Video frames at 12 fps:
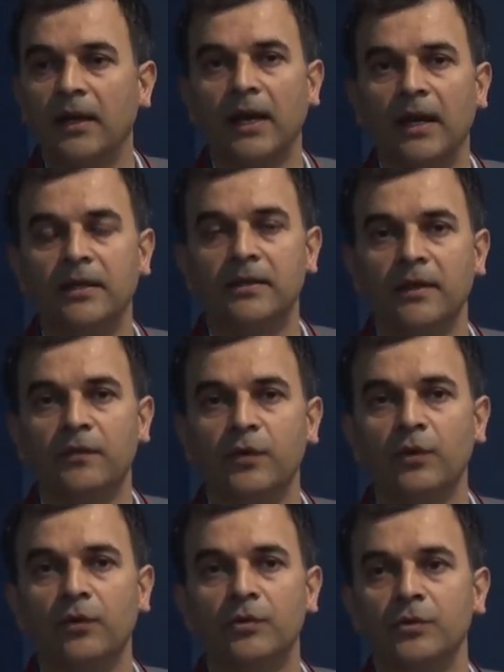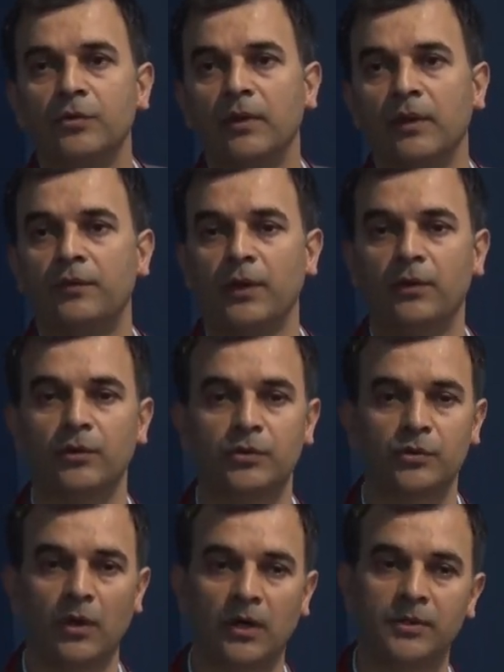And if we go
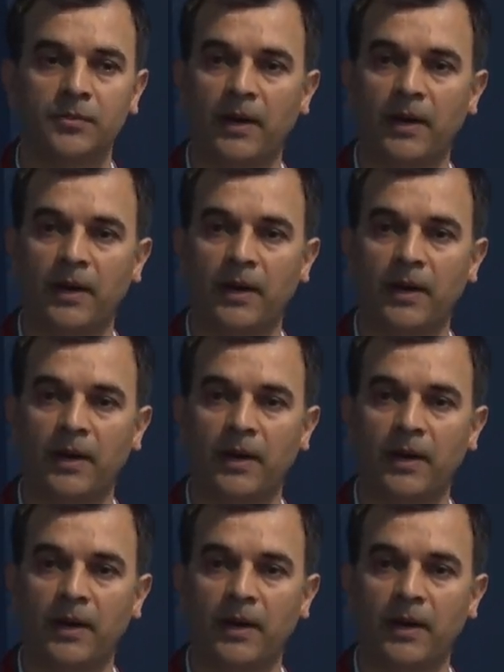to other